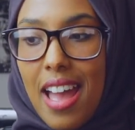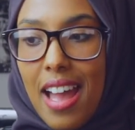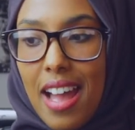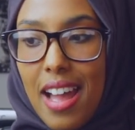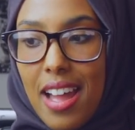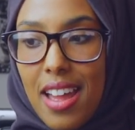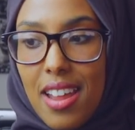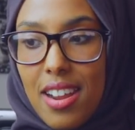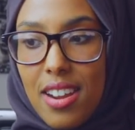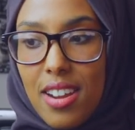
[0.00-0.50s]

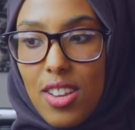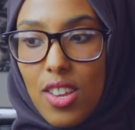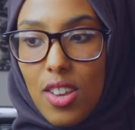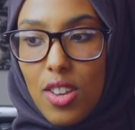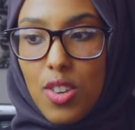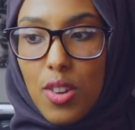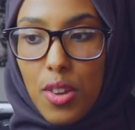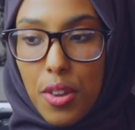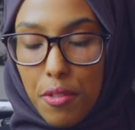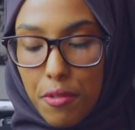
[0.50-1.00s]
And
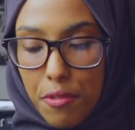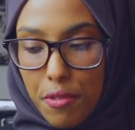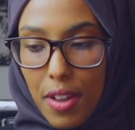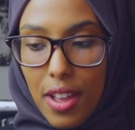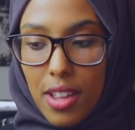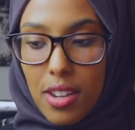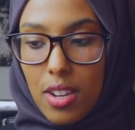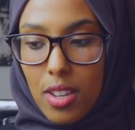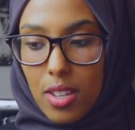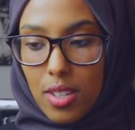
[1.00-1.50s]
you can
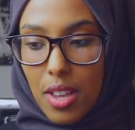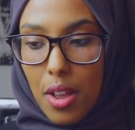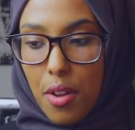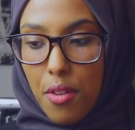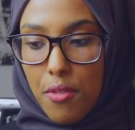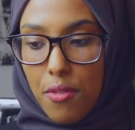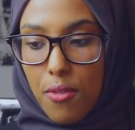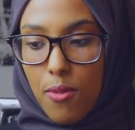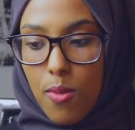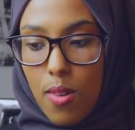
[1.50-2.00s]
find
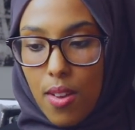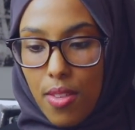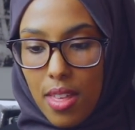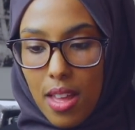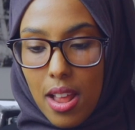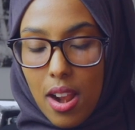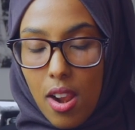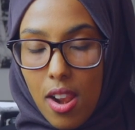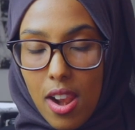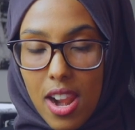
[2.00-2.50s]
yourself with
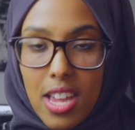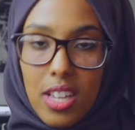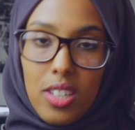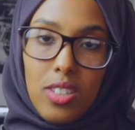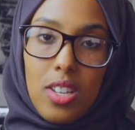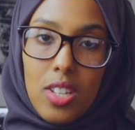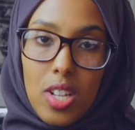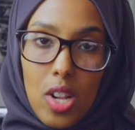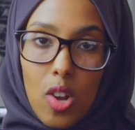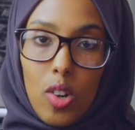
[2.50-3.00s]
a
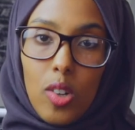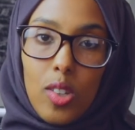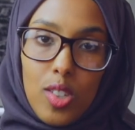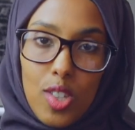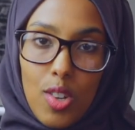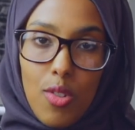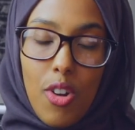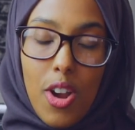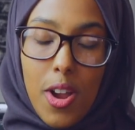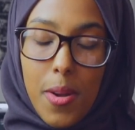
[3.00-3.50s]
list as long as
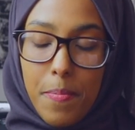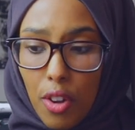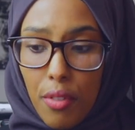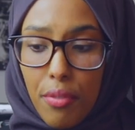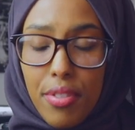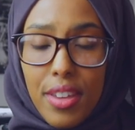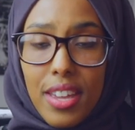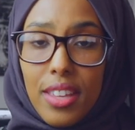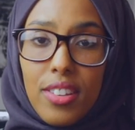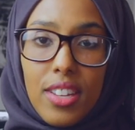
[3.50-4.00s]
your arm of
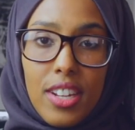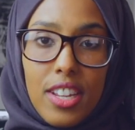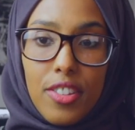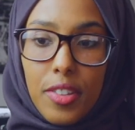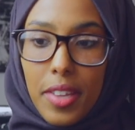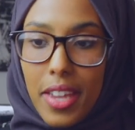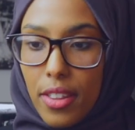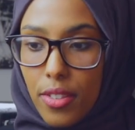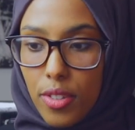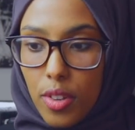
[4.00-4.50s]
things that need
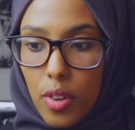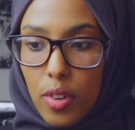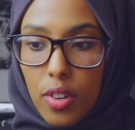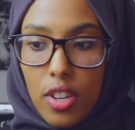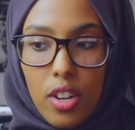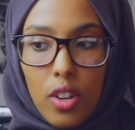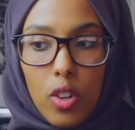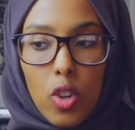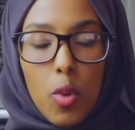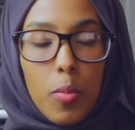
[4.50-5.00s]
to get done.
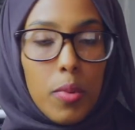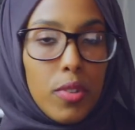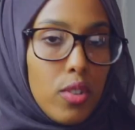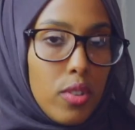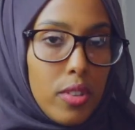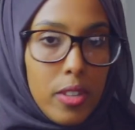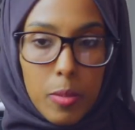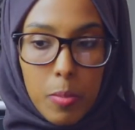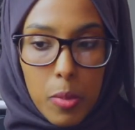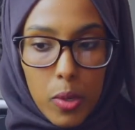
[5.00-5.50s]
You know, come and do
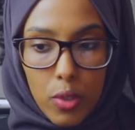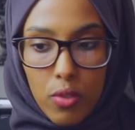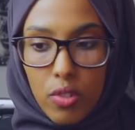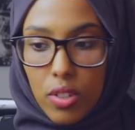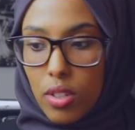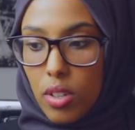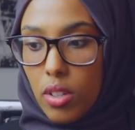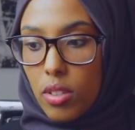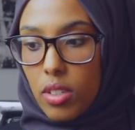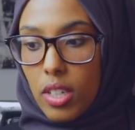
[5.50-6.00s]
these blood
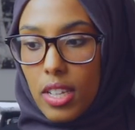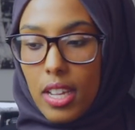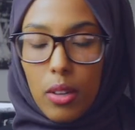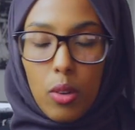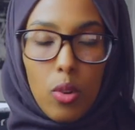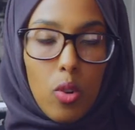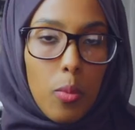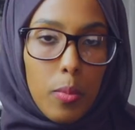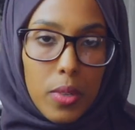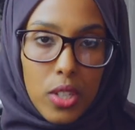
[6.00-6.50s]
results,
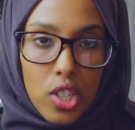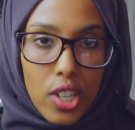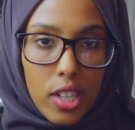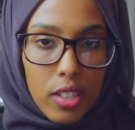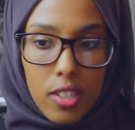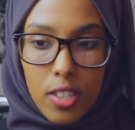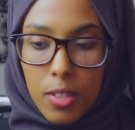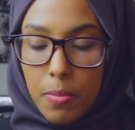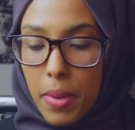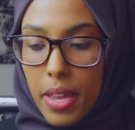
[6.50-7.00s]
can't go and
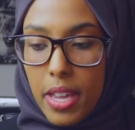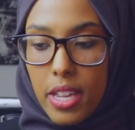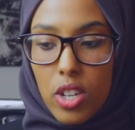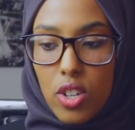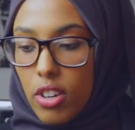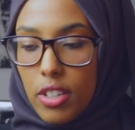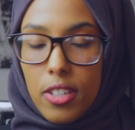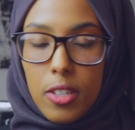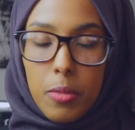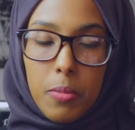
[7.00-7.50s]
check this
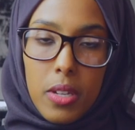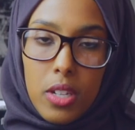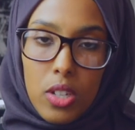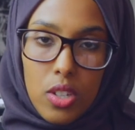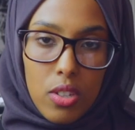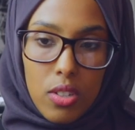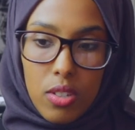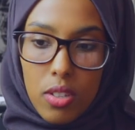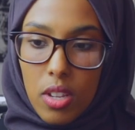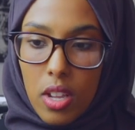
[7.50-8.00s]
patient. This
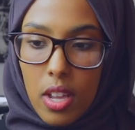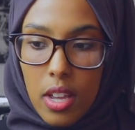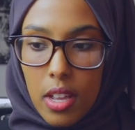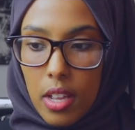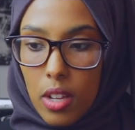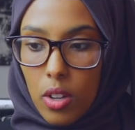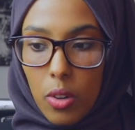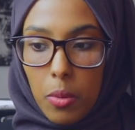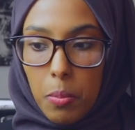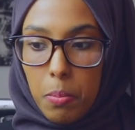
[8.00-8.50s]
patient's
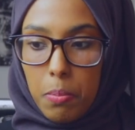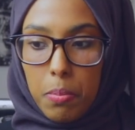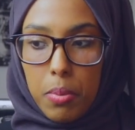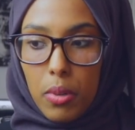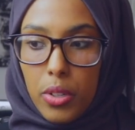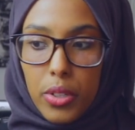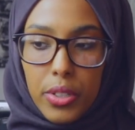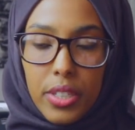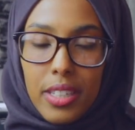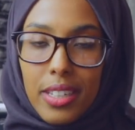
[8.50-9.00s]
got
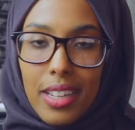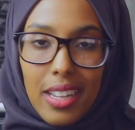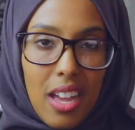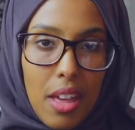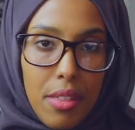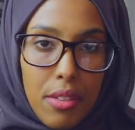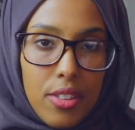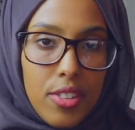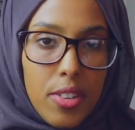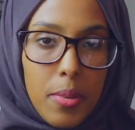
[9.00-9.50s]
blood in their
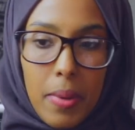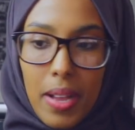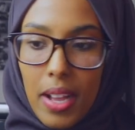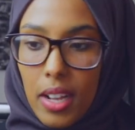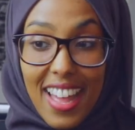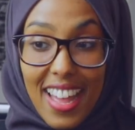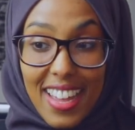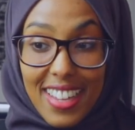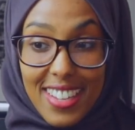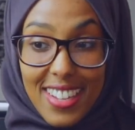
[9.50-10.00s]
catheter
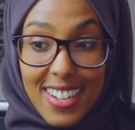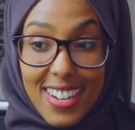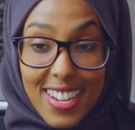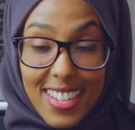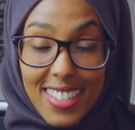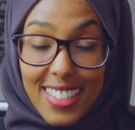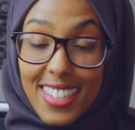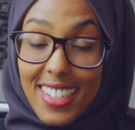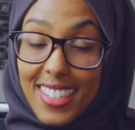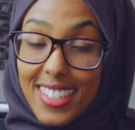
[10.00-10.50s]
bag. And your
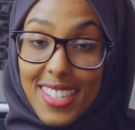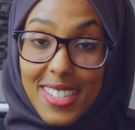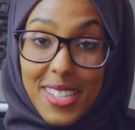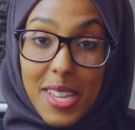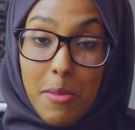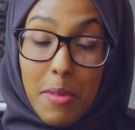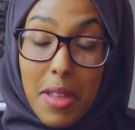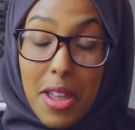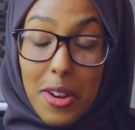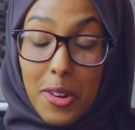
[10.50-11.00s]
list can just
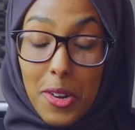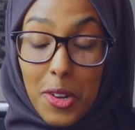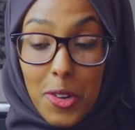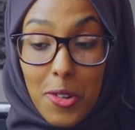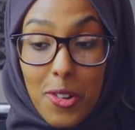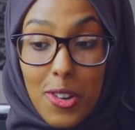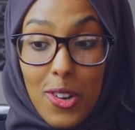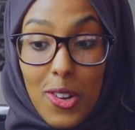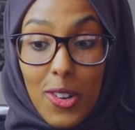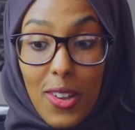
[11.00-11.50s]
keep getting
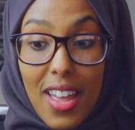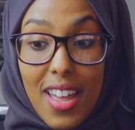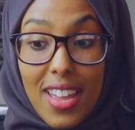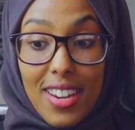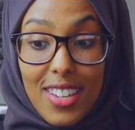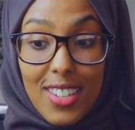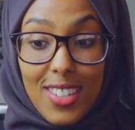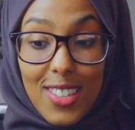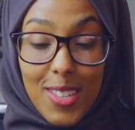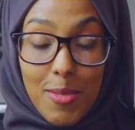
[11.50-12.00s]
longer and longer,
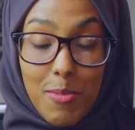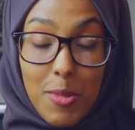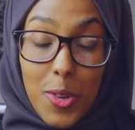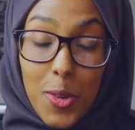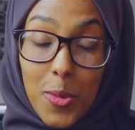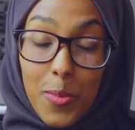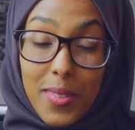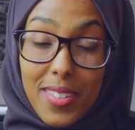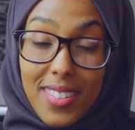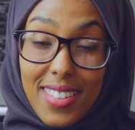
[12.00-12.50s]
and it just
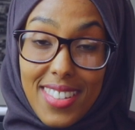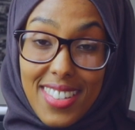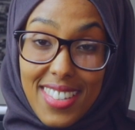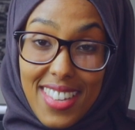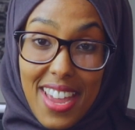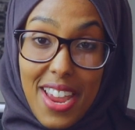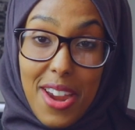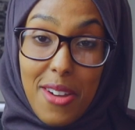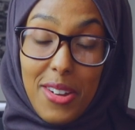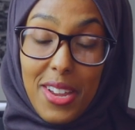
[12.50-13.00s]
becomes
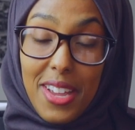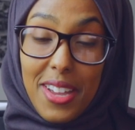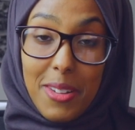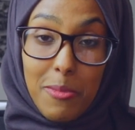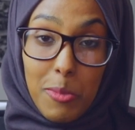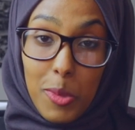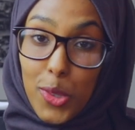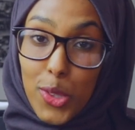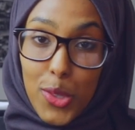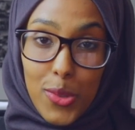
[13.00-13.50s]
scarier and
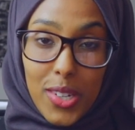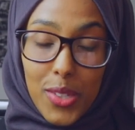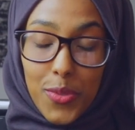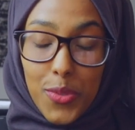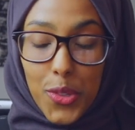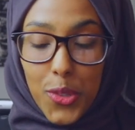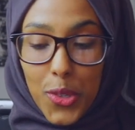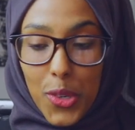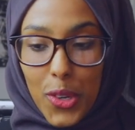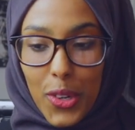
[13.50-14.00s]
more
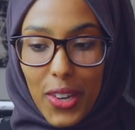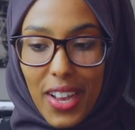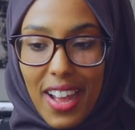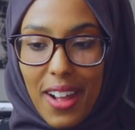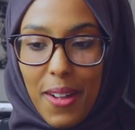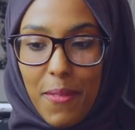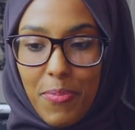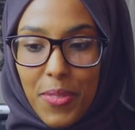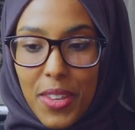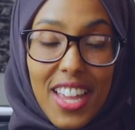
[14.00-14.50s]
stressful to look
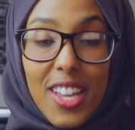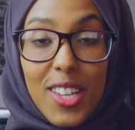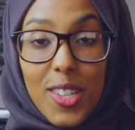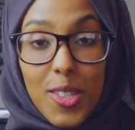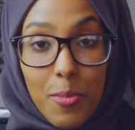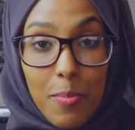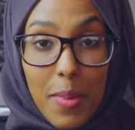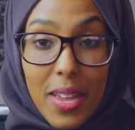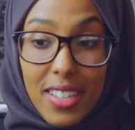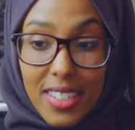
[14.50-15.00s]
at.
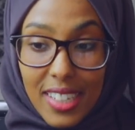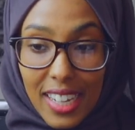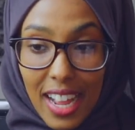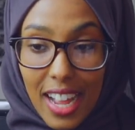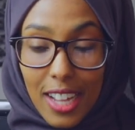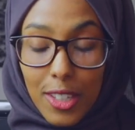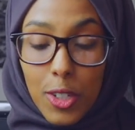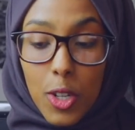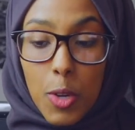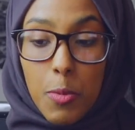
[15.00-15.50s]
So basically I
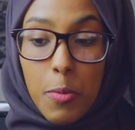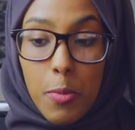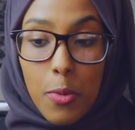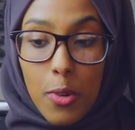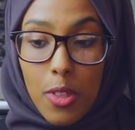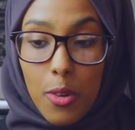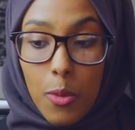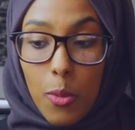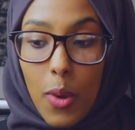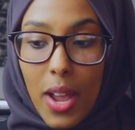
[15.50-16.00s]
had to come up
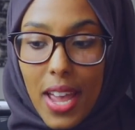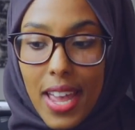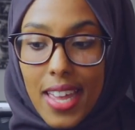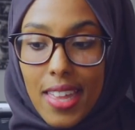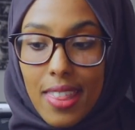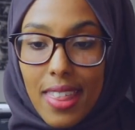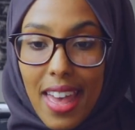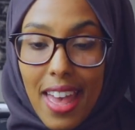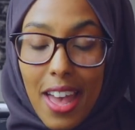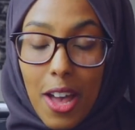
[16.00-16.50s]
with a way
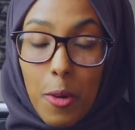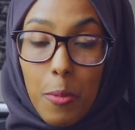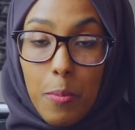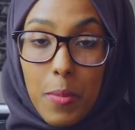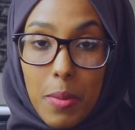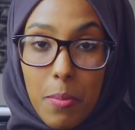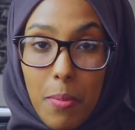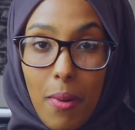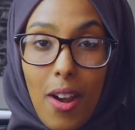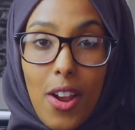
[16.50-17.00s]
that helped
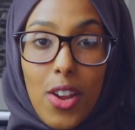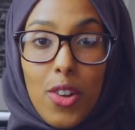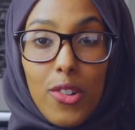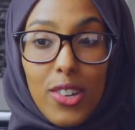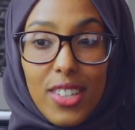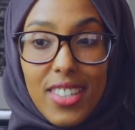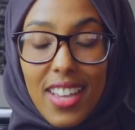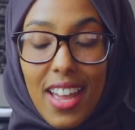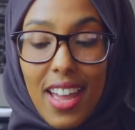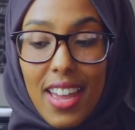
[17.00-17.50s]
me
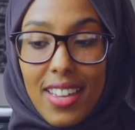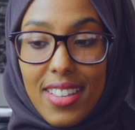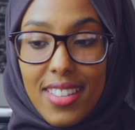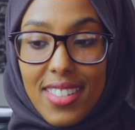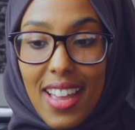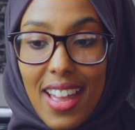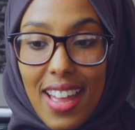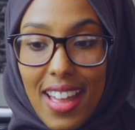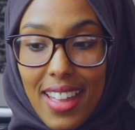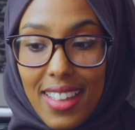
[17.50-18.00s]

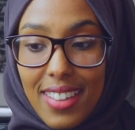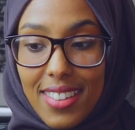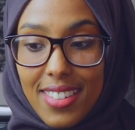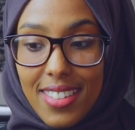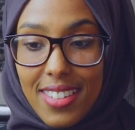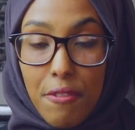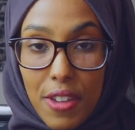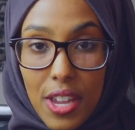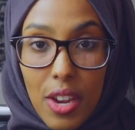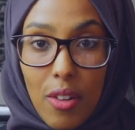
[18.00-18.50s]
prioritize
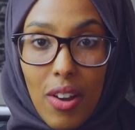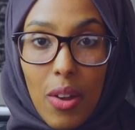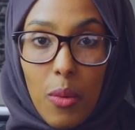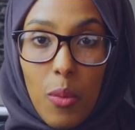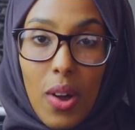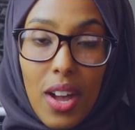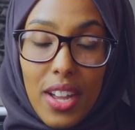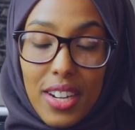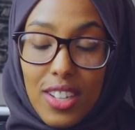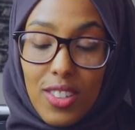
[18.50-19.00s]
and figure out
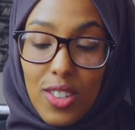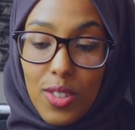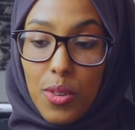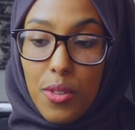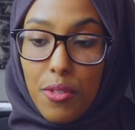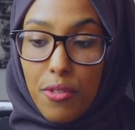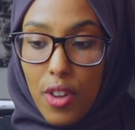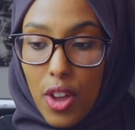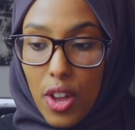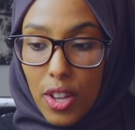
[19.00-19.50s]
what I need to do
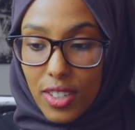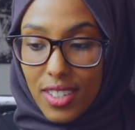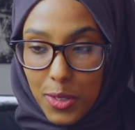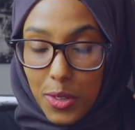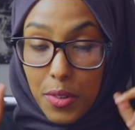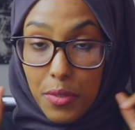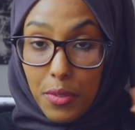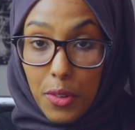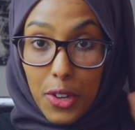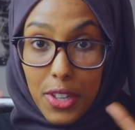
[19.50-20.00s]
first
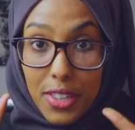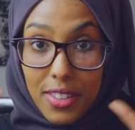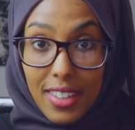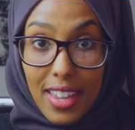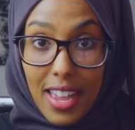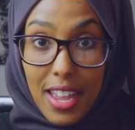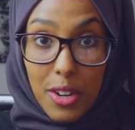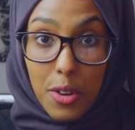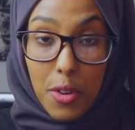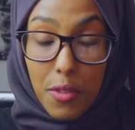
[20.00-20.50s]
to avoid
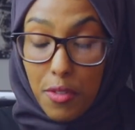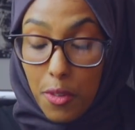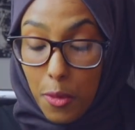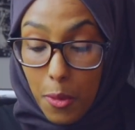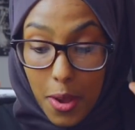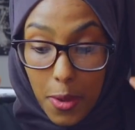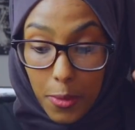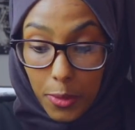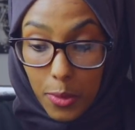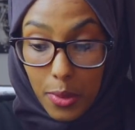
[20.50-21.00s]
getting
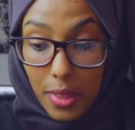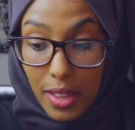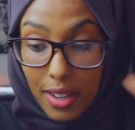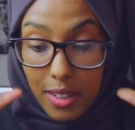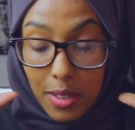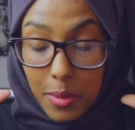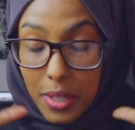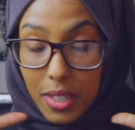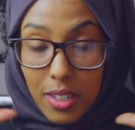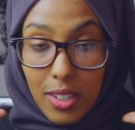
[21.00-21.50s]
overwhelmed with, like,
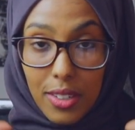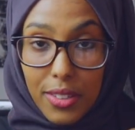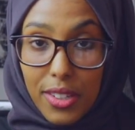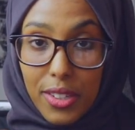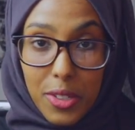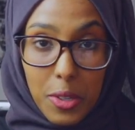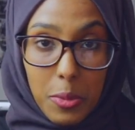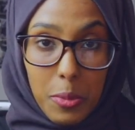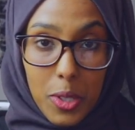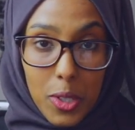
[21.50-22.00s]
oh my god,
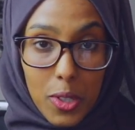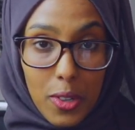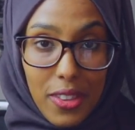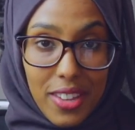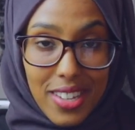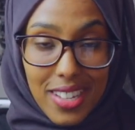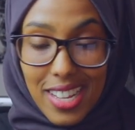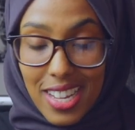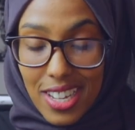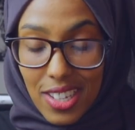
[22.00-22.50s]
there's so much on
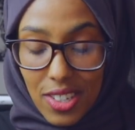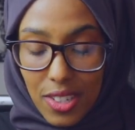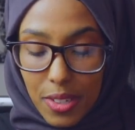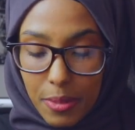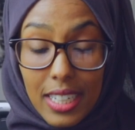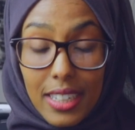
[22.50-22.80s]
this list.